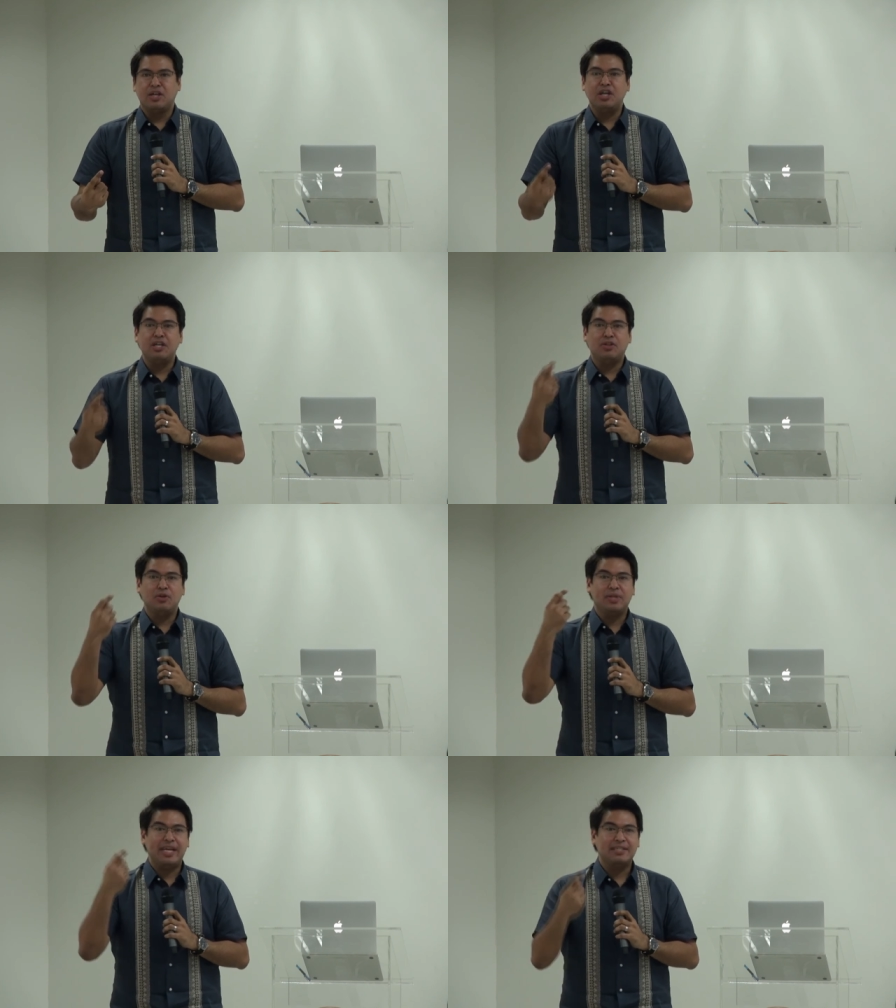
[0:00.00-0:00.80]
You need
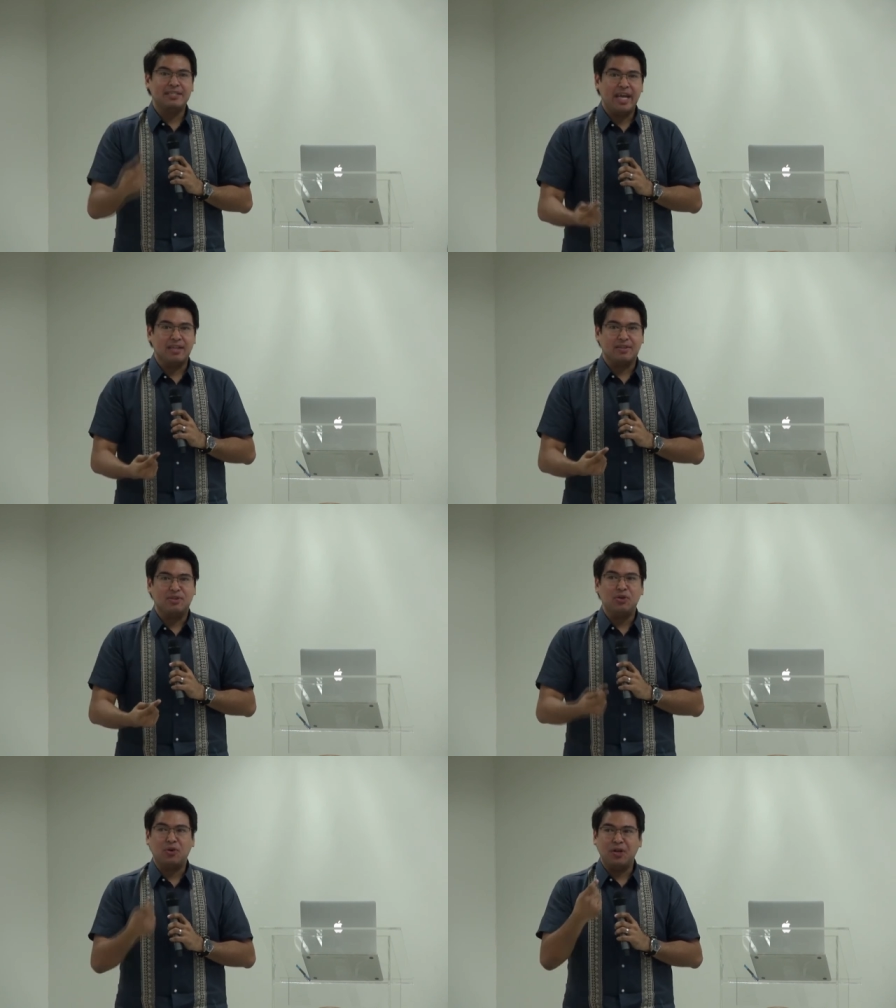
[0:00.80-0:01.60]
to know the extent.
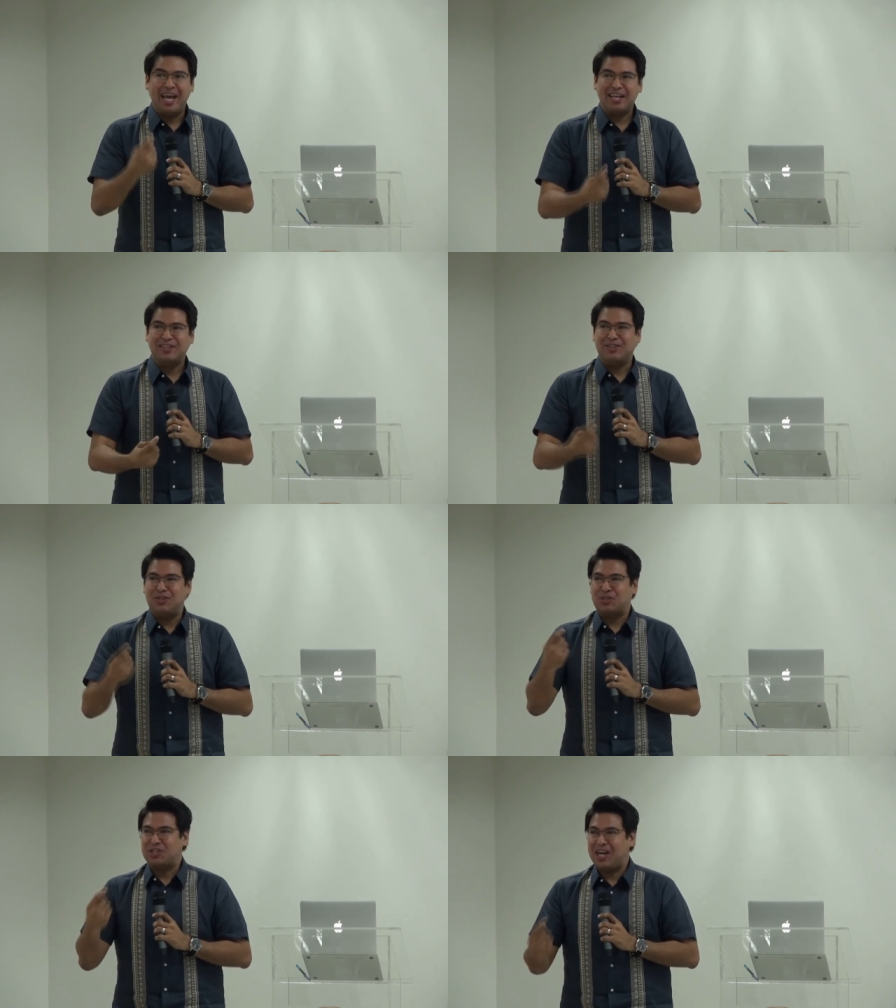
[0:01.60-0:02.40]
Do you collect?
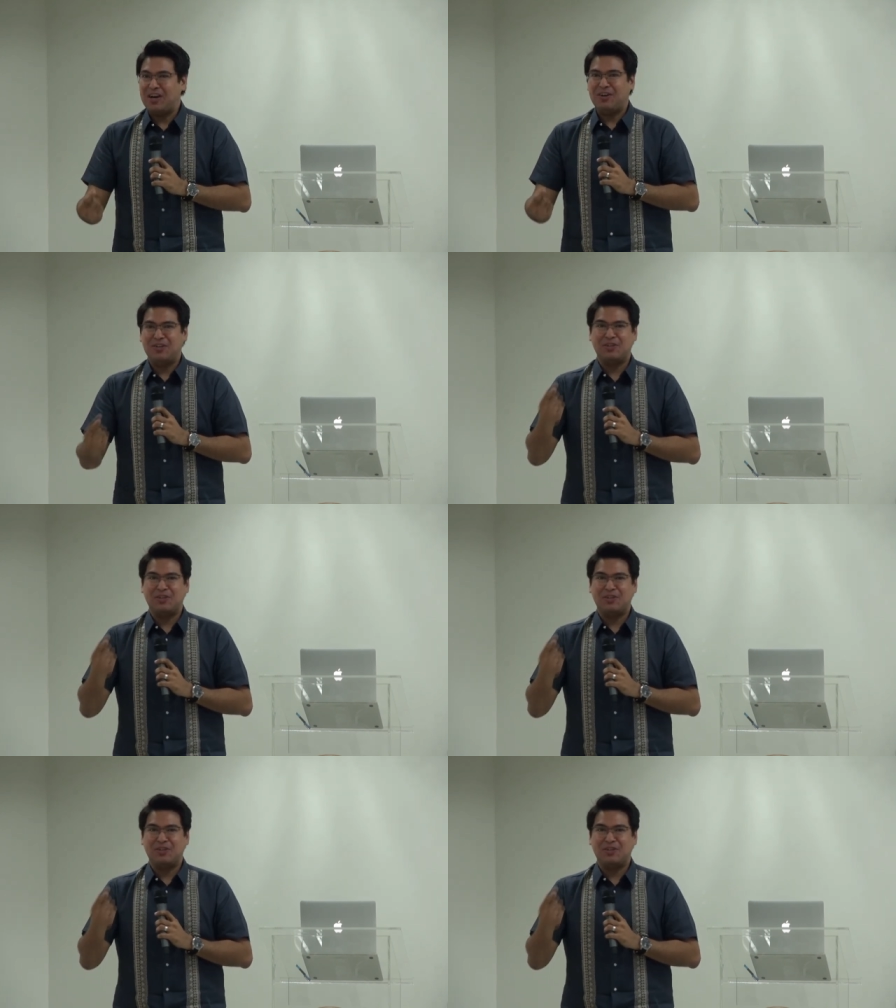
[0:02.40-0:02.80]
Do you share?